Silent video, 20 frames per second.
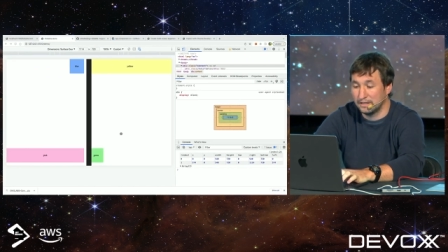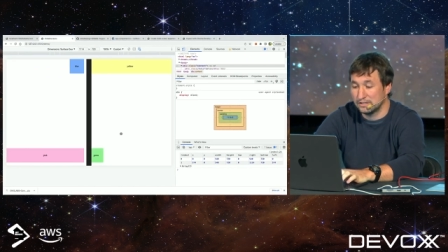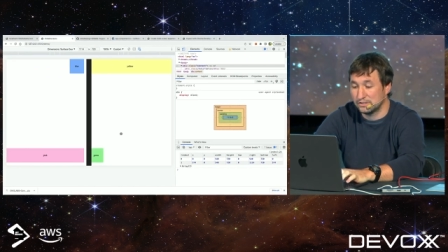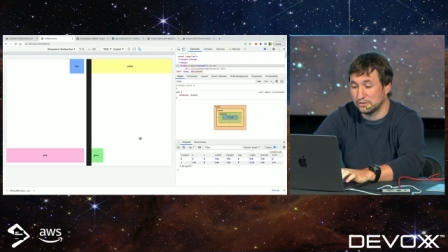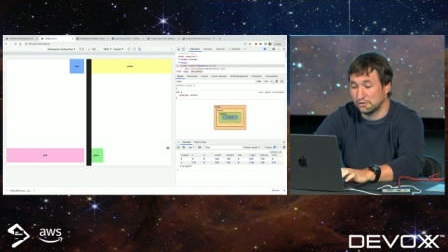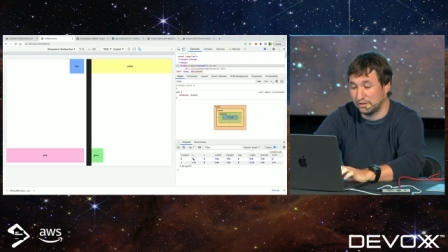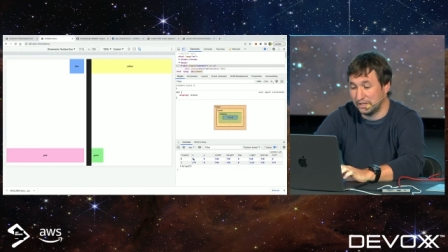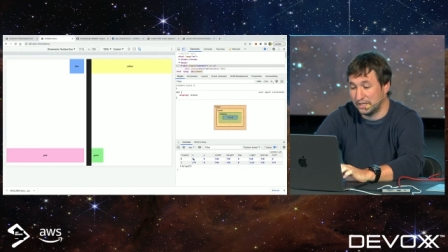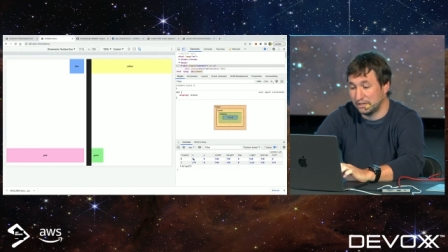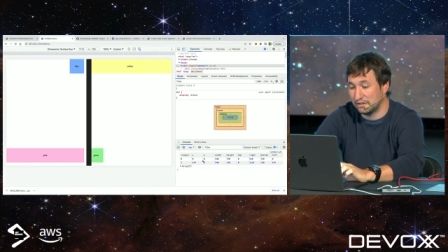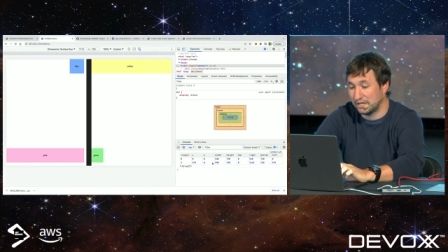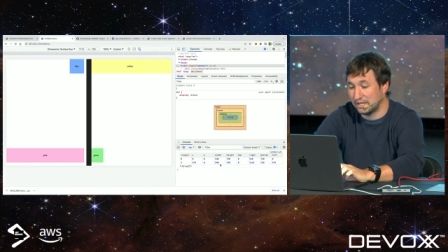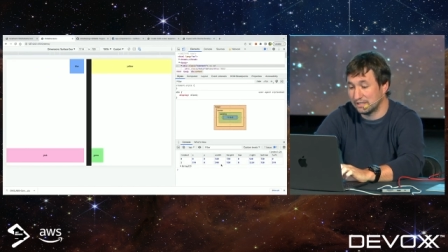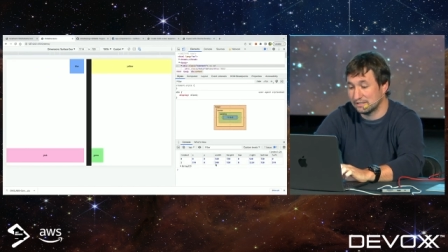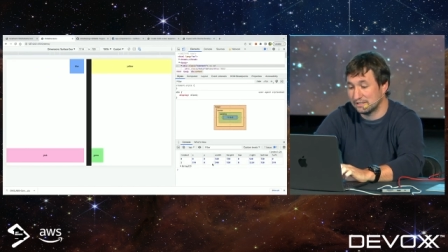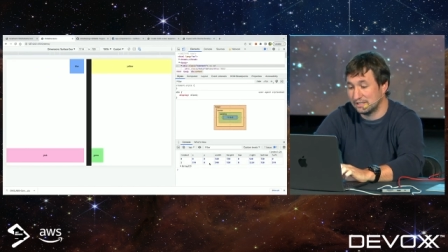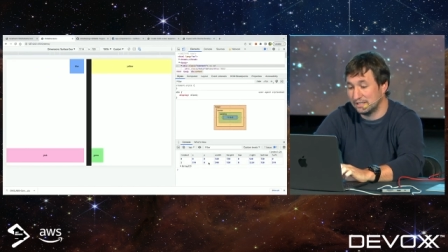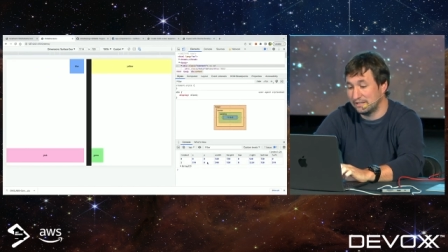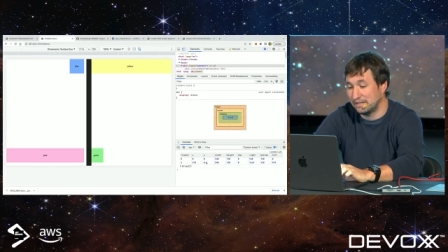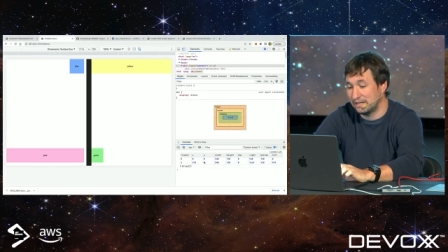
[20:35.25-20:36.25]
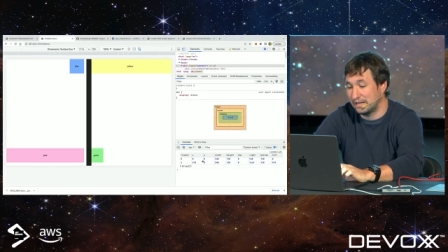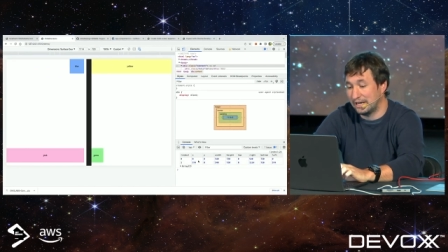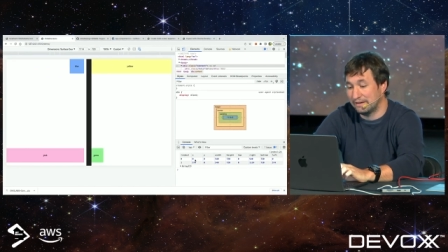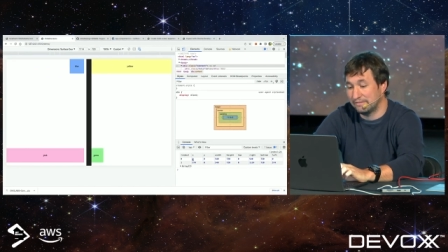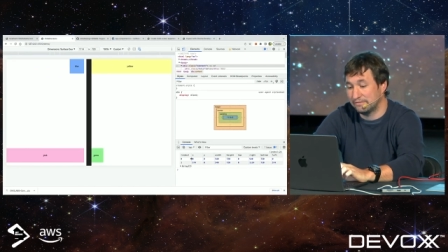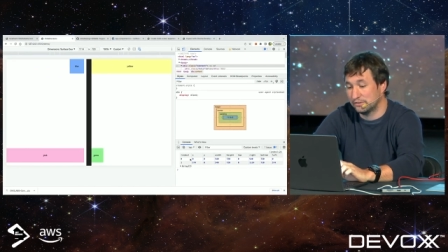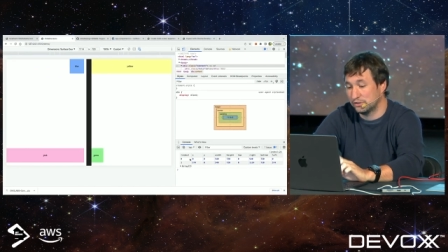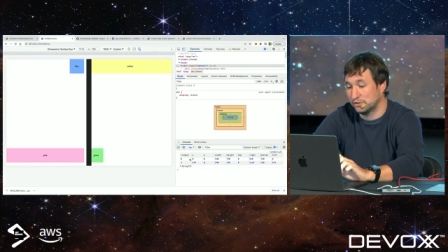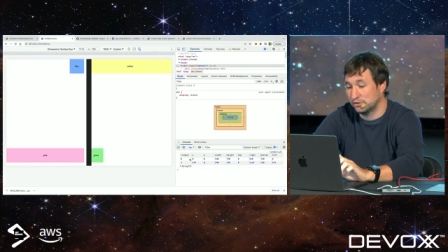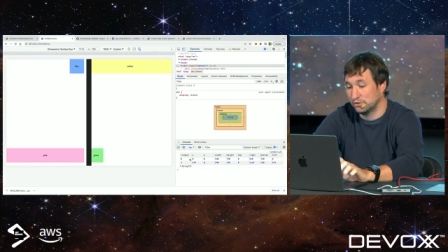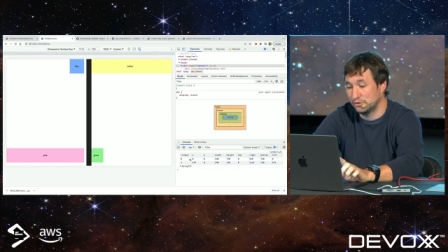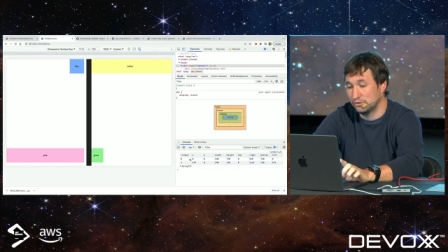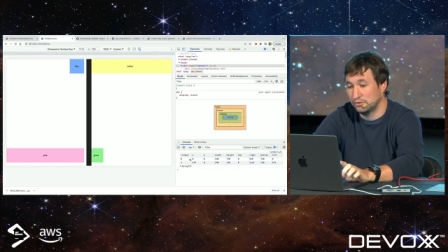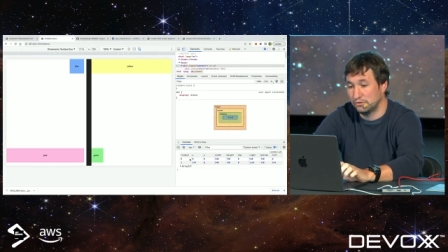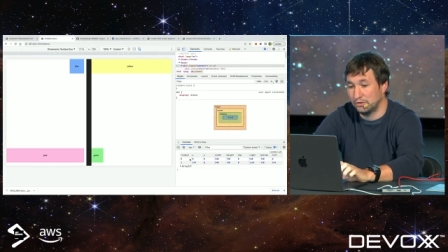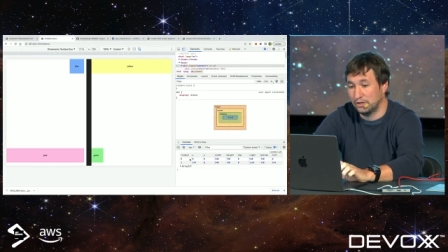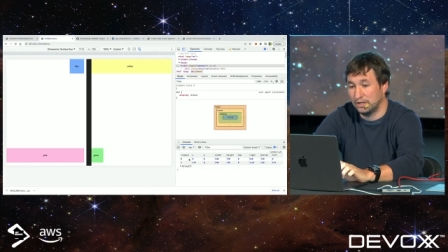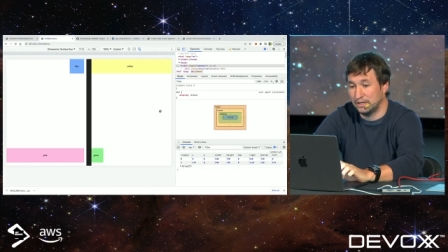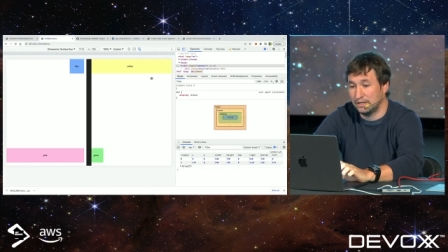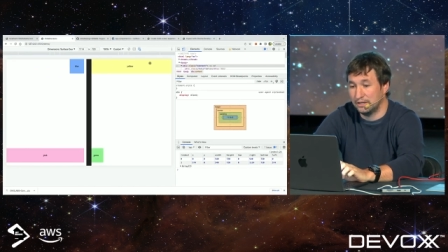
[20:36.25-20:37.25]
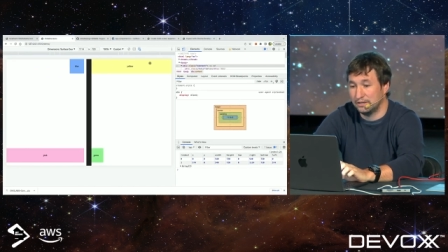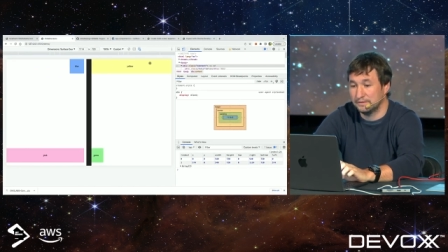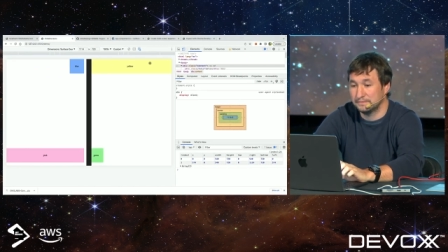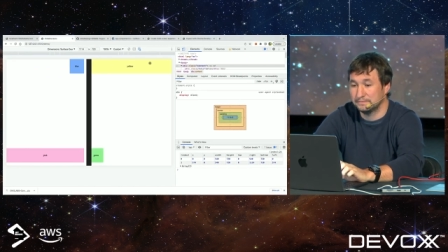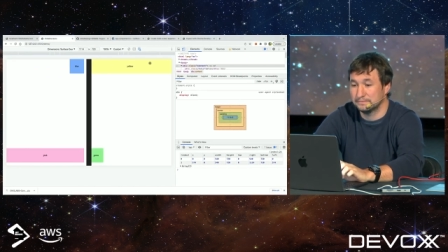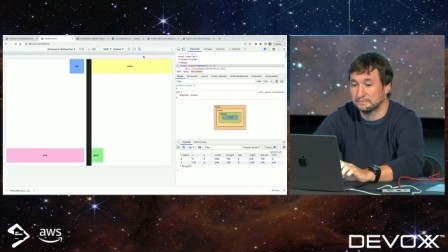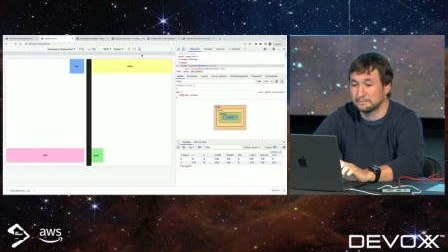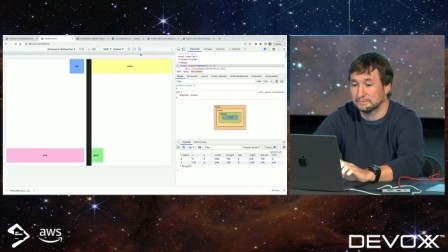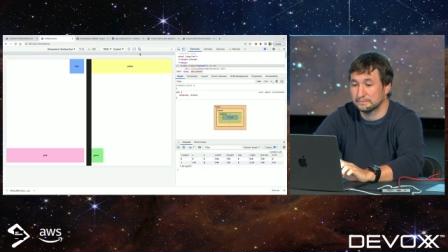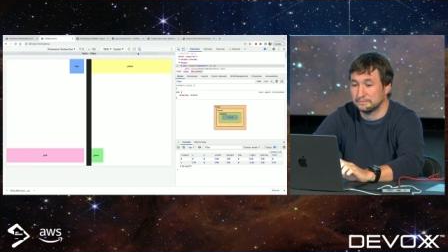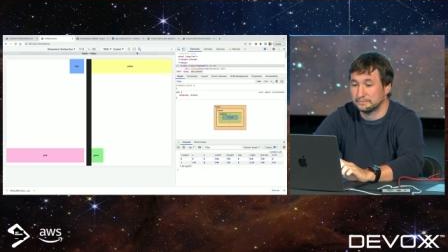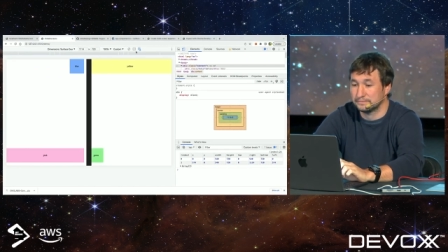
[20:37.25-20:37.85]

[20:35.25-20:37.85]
So here you can see that I have two, um,